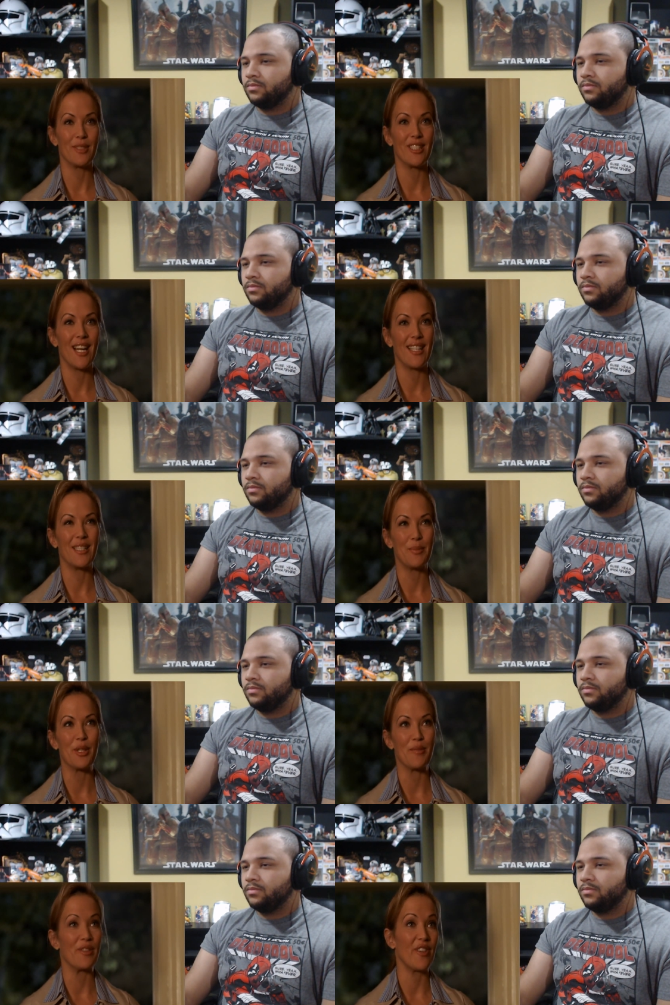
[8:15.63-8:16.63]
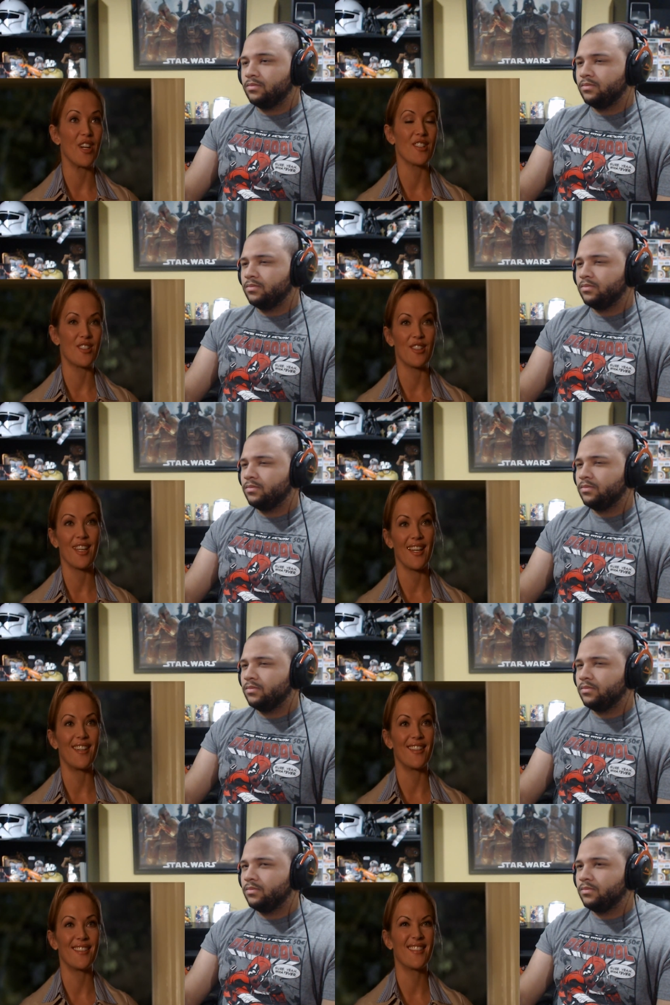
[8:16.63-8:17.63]
Speaker 1: I need to put him in foster
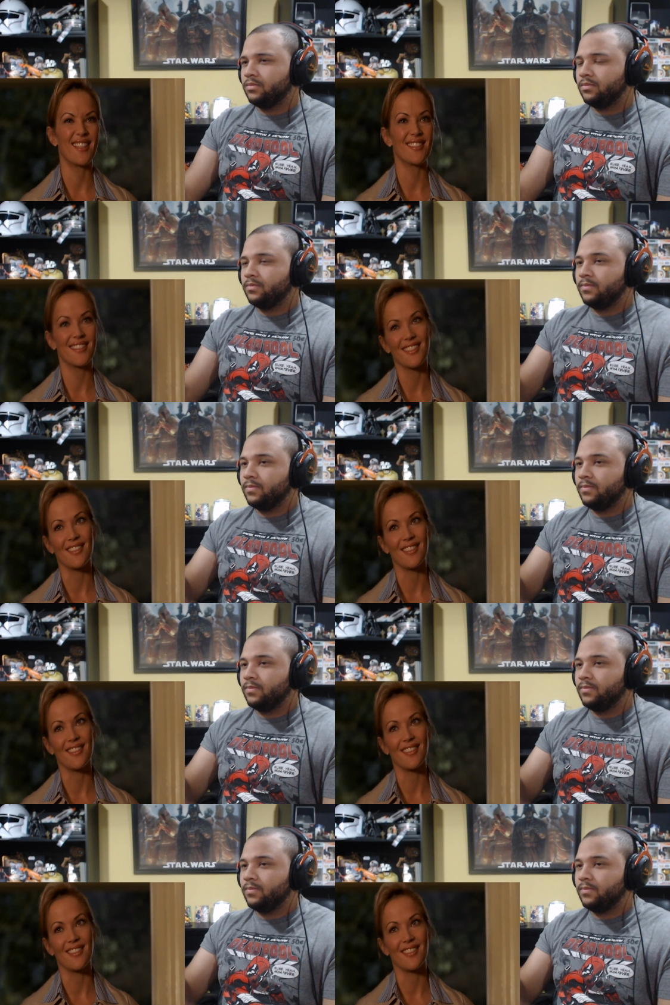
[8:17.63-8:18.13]
care. That's the